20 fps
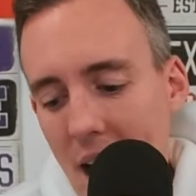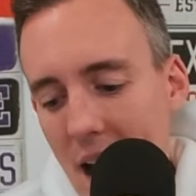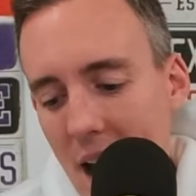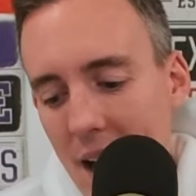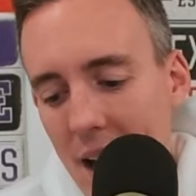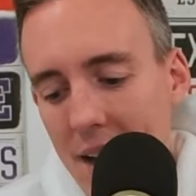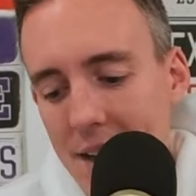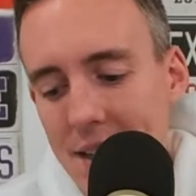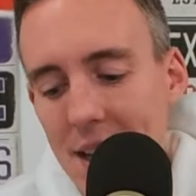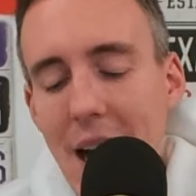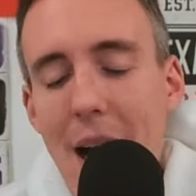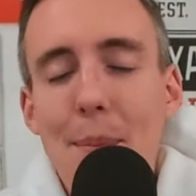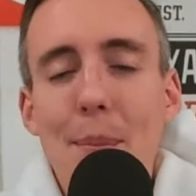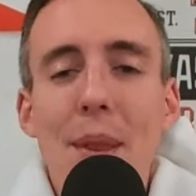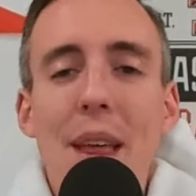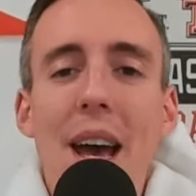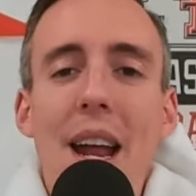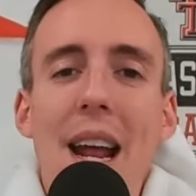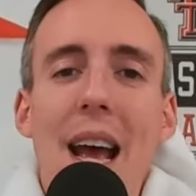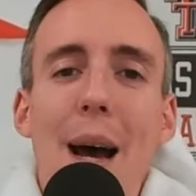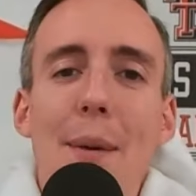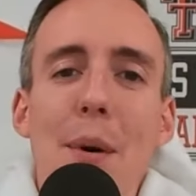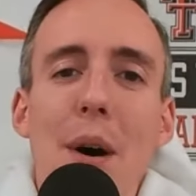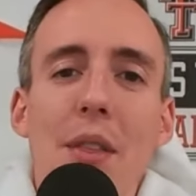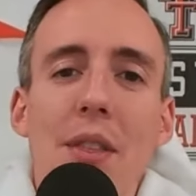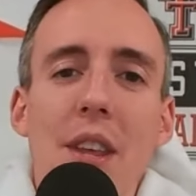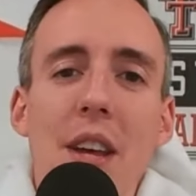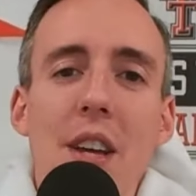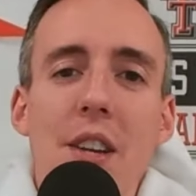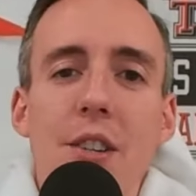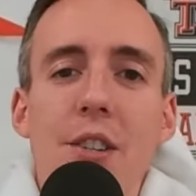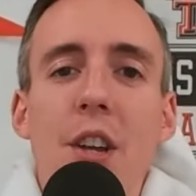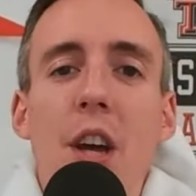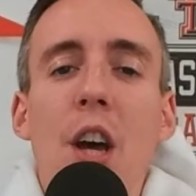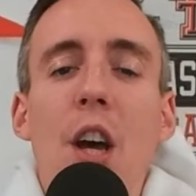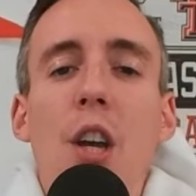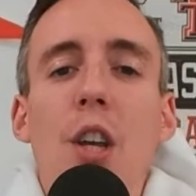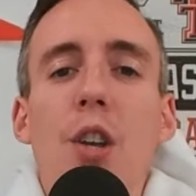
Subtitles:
And on top of that, how about this?